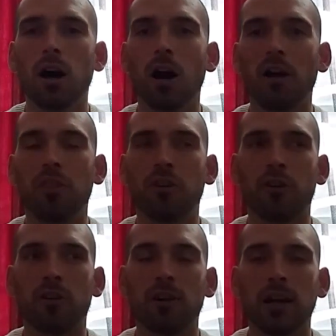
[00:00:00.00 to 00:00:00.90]

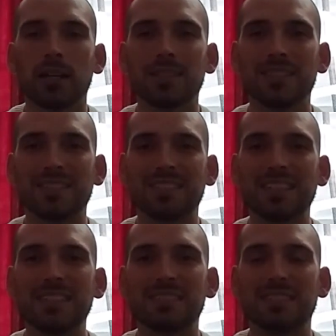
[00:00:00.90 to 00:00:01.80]
other
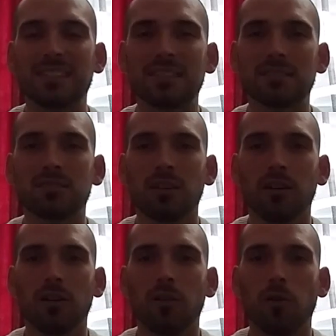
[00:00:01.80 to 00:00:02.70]
diseases
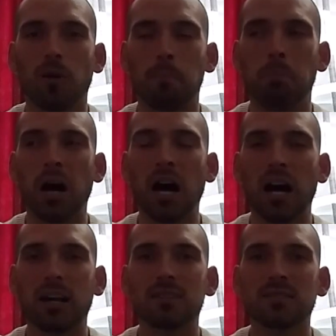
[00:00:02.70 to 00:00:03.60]
or
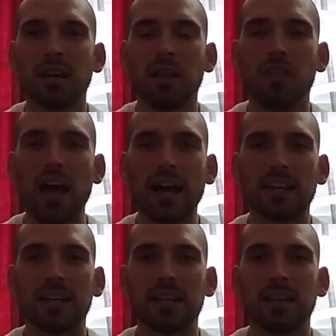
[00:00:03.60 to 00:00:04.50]
bugs that
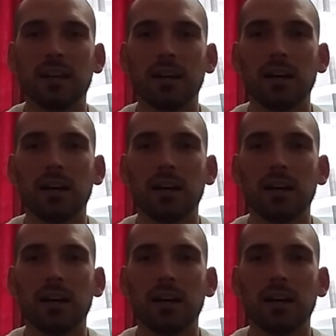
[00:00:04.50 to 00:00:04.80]
can